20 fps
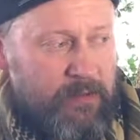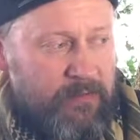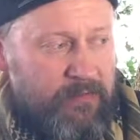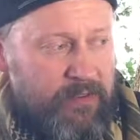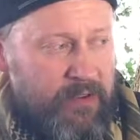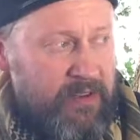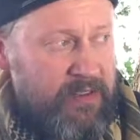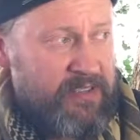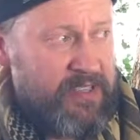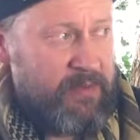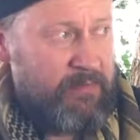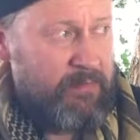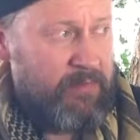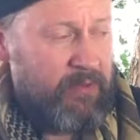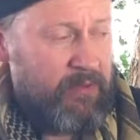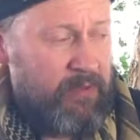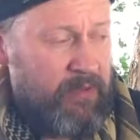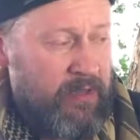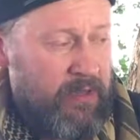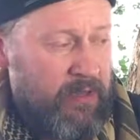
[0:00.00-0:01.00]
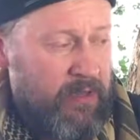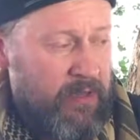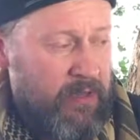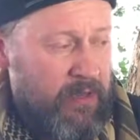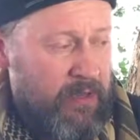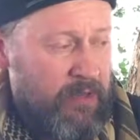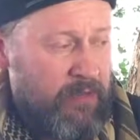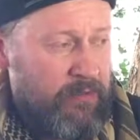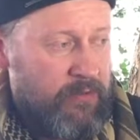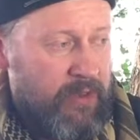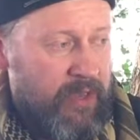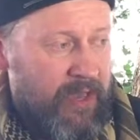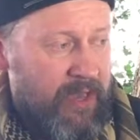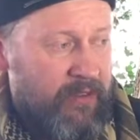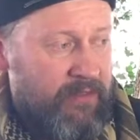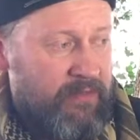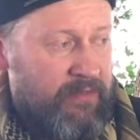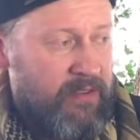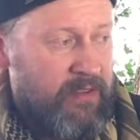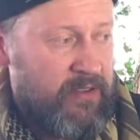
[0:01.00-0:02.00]
Fairly simple. You
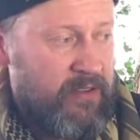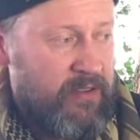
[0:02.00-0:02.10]
have